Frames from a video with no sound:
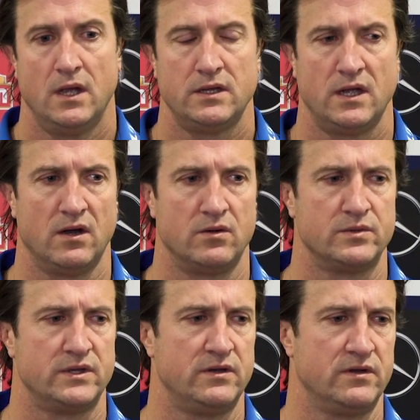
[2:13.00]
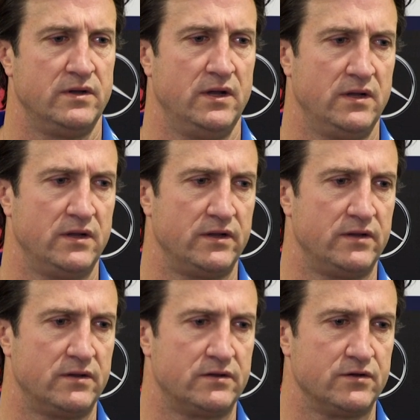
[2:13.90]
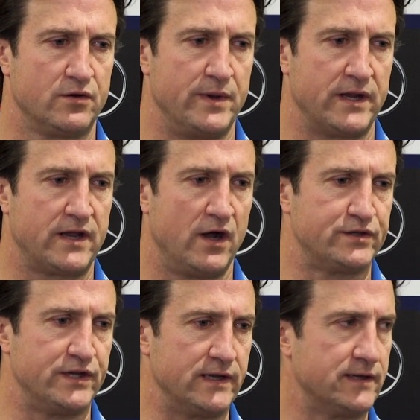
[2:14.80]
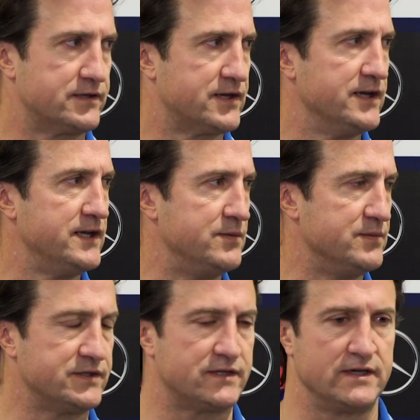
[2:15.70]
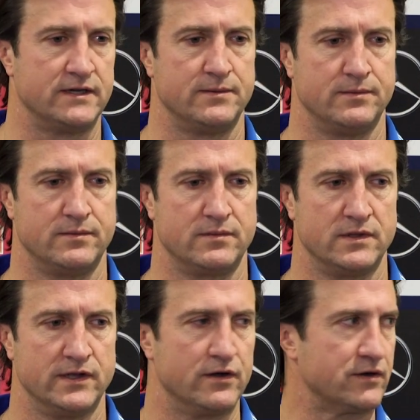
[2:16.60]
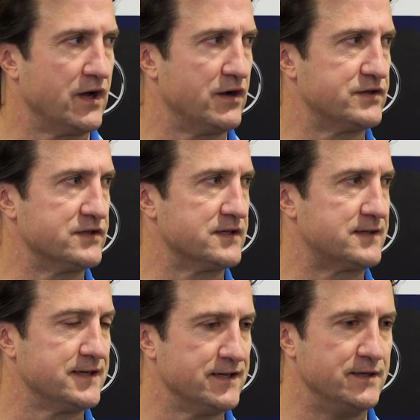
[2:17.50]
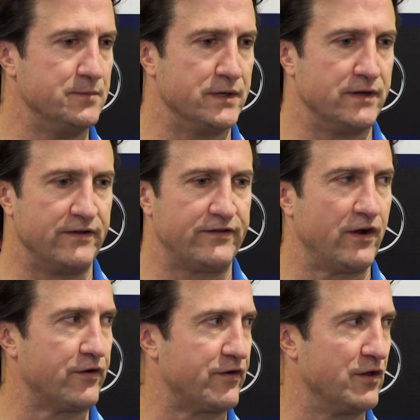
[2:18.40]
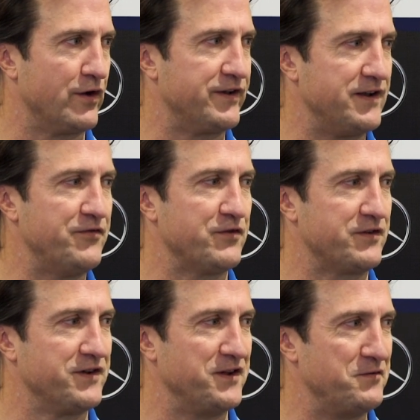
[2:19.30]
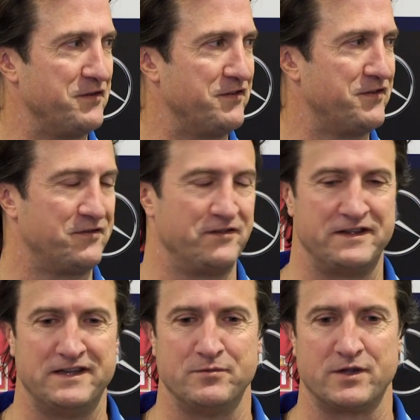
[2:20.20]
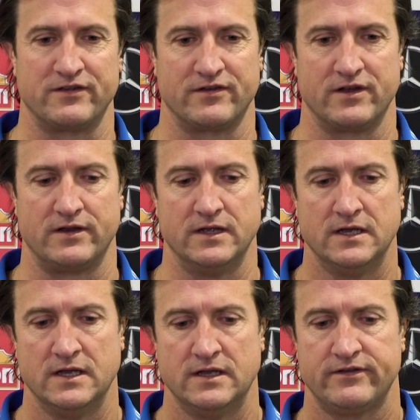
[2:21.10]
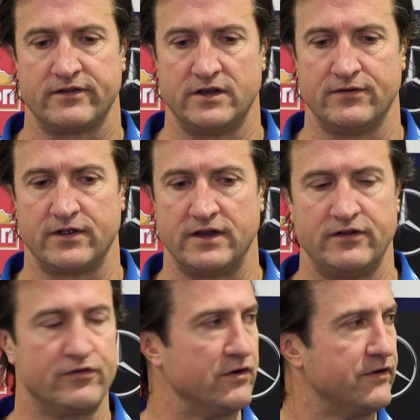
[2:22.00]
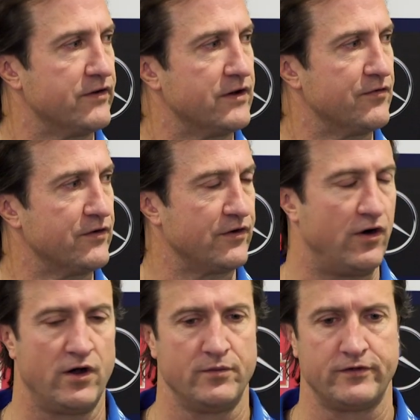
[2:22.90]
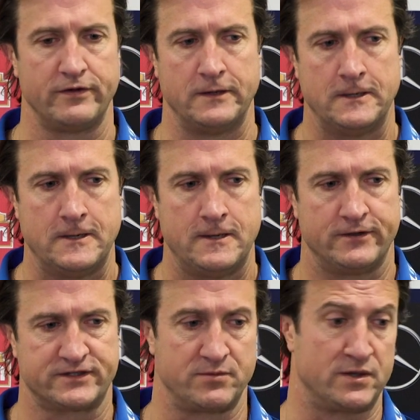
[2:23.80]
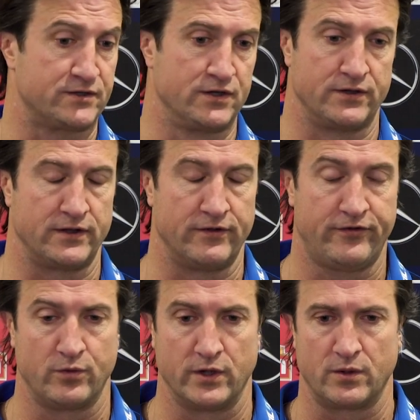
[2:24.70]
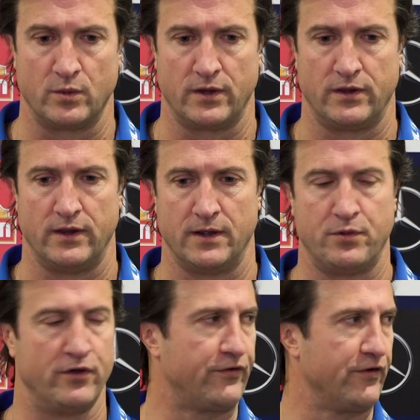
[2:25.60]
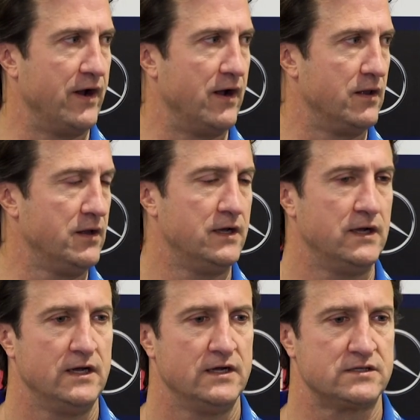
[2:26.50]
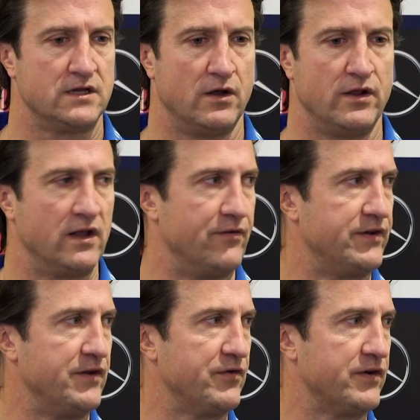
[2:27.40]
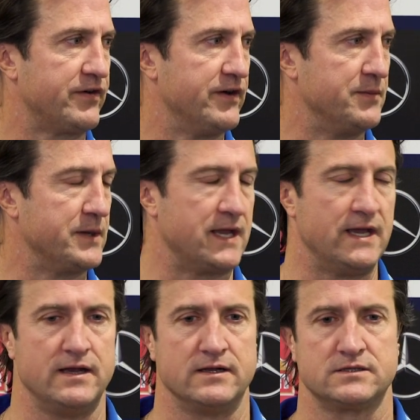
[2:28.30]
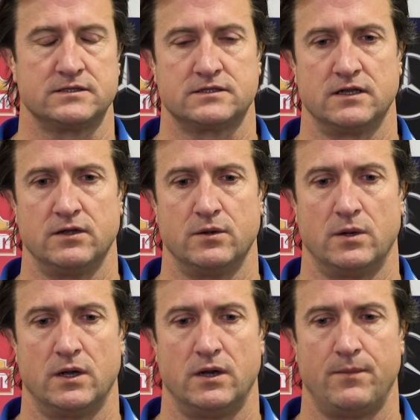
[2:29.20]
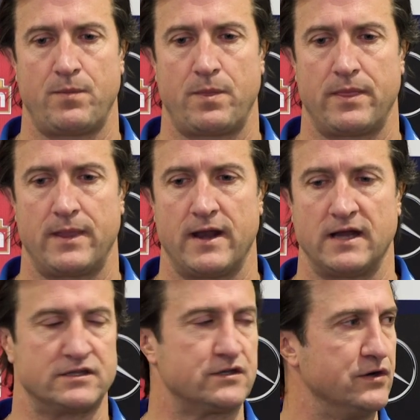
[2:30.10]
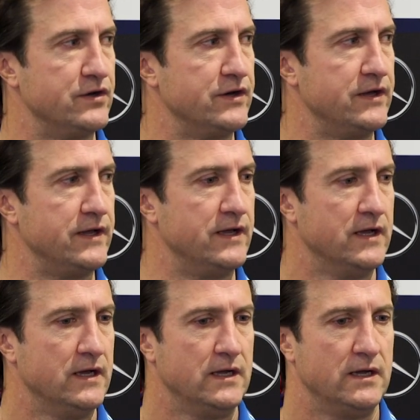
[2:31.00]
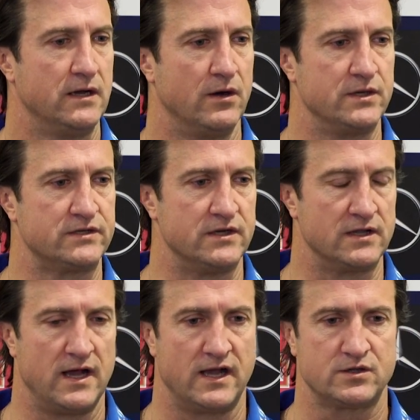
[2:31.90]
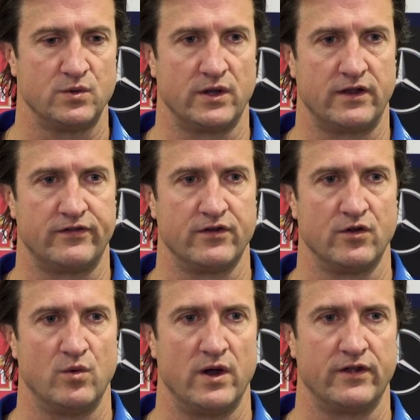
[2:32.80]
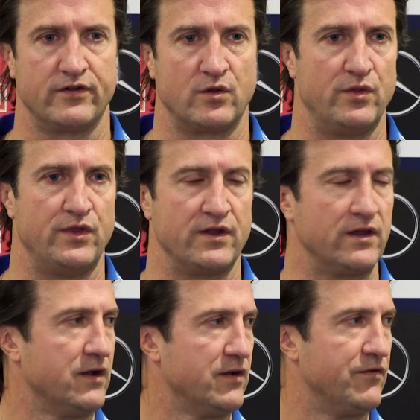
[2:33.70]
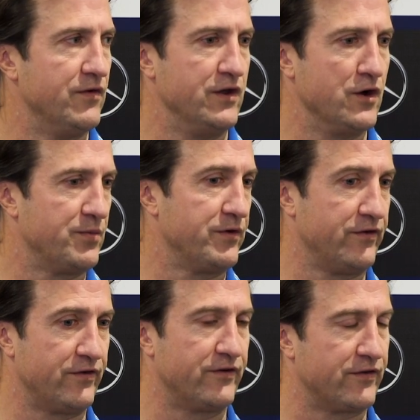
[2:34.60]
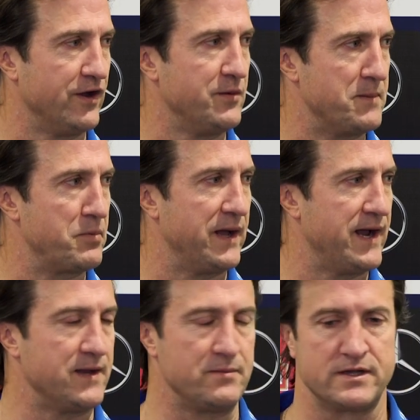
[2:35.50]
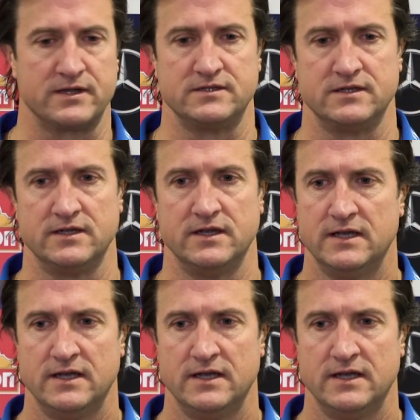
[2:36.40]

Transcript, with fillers: Yeah, I mean, you talk about coaching teams. Um, Leon coaches a team, but he's coached a lot of different teams this year because they've had significant injuries at different times, and there's some uncertainty this week with their personnel so they'll have a different team again. So uh, that uncertainty, I mentioned it last week, is not always a good thing for the opposition team in planning because you,